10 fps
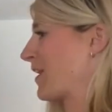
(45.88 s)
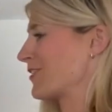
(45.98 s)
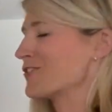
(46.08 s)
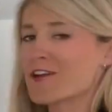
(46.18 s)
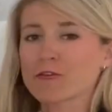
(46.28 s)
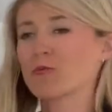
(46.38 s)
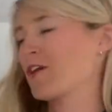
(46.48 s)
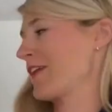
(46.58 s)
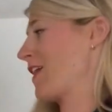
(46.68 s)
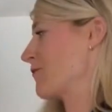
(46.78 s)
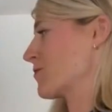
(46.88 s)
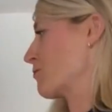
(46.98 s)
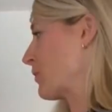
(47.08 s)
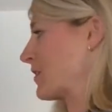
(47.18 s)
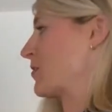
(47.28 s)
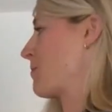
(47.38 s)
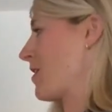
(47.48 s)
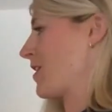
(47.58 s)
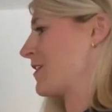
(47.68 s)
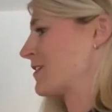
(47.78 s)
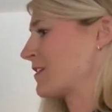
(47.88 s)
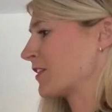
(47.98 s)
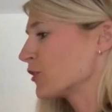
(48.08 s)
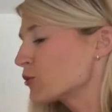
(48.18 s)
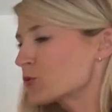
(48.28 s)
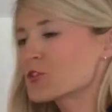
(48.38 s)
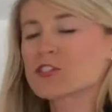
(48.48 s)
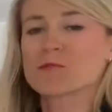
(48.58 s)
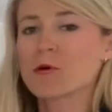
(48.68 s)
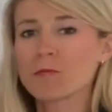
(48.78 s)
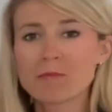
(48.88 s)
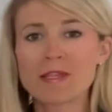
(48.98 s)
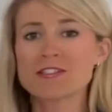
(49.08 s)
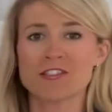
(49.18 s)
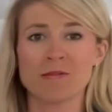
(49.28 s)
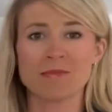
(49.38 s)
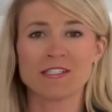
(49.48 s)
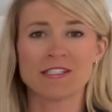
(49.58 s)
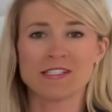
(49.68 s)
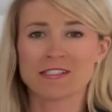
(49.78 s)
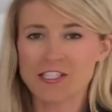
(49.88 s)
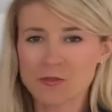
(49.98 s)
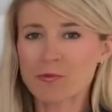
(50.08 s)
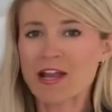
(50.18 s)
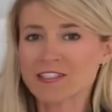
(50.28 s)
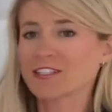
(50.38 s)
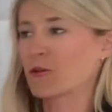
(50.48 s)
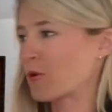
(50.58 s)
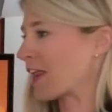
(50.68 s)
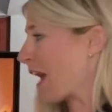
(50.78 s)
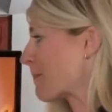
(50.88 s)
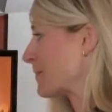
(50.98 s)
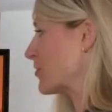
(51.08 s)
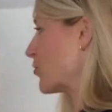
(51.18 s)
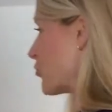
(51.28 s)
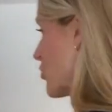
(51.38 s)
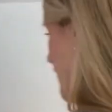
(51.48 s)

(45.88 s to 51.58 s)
plot, you never want to have to press pause. It loses momentum. That's practically what happened to